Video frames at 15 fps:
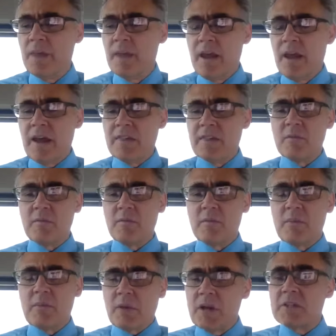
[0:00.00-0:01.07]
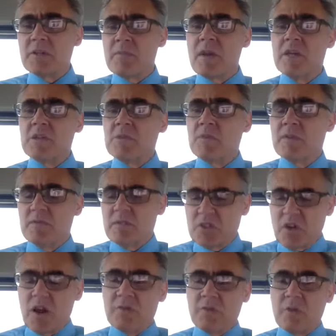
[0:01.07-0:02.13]
I think project management
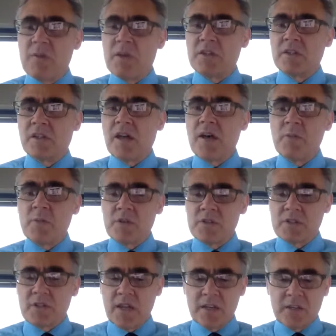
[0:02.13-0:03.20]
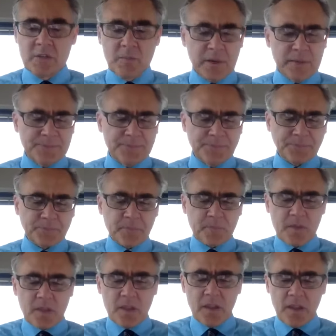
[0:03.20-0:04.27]
software makes a lot more sense, but
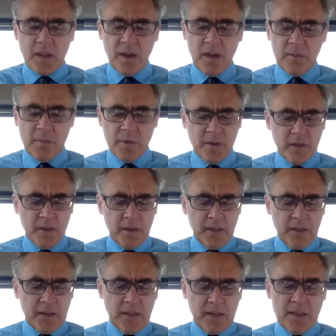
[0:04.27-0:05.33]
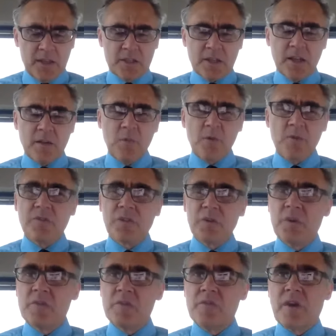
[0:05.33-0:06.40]
in these kind of more
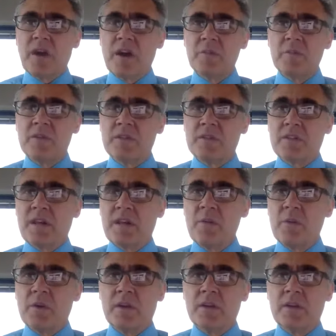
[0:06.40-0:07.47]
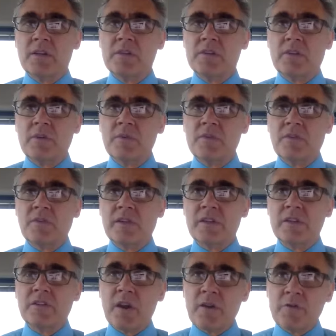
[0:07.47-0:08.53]
fluid environments that I work in terms of like
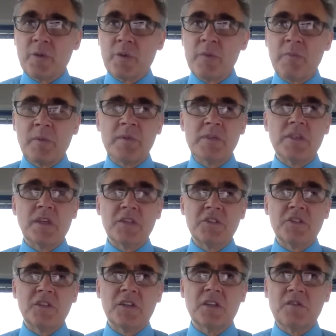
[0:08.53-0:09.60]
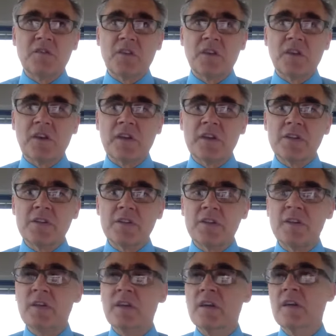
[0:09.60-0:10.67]
software implementation and
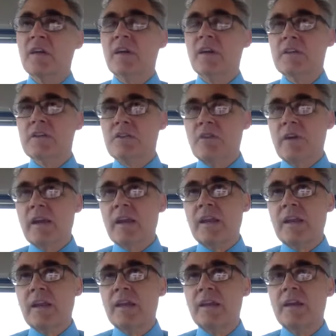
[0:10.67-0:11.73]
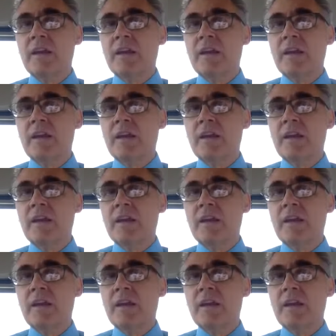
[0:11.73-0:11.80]
configuration and training,